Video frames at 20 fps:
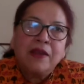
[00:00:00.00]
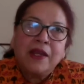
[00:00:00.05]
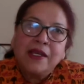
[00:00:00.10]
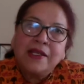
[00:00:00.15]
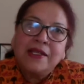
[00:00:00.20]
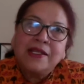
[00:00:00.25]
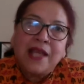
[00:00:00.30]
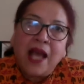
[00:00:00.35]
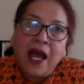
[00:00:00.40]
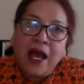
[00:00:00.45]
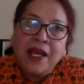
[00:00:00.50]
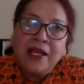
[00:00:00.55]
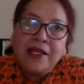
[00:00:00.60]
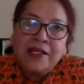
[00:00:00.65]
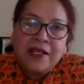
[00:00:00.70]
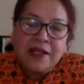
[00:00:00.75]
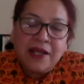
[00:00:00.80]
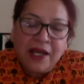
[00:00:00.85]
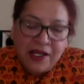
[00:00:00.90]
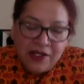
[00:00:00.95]
Then
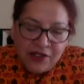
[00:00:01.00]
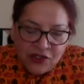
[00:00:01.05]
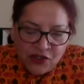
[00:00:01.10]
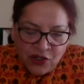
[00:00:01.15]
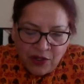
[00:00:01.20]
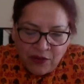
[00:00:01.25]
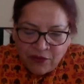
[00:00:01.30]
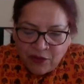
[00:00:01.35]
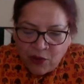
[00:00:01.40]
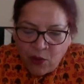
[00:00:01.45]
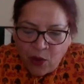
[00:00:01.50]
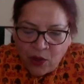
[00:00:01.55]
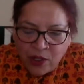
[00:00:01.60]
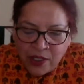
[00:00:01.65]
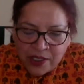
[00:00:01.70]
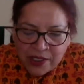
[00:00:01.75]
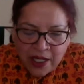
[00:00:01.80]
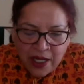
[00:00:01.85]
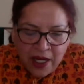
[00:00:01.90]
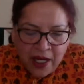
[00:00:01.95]
science and history, of
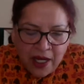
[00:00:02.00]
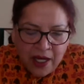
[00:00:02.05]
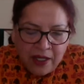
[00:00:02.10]
course.